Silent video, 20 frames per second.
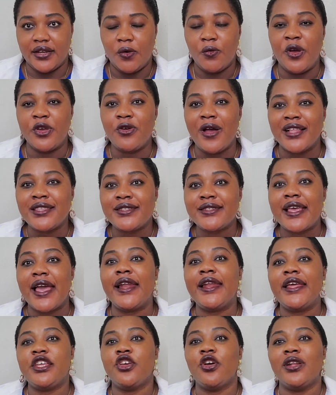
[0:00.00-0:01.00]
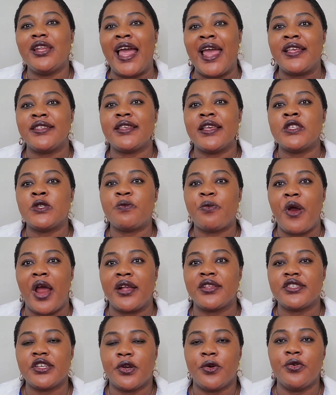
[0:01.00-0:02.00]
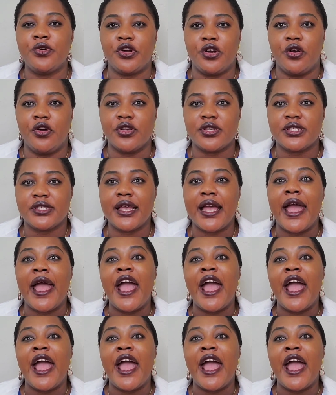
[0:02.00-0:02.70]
when you are telling your licensed practical nurse,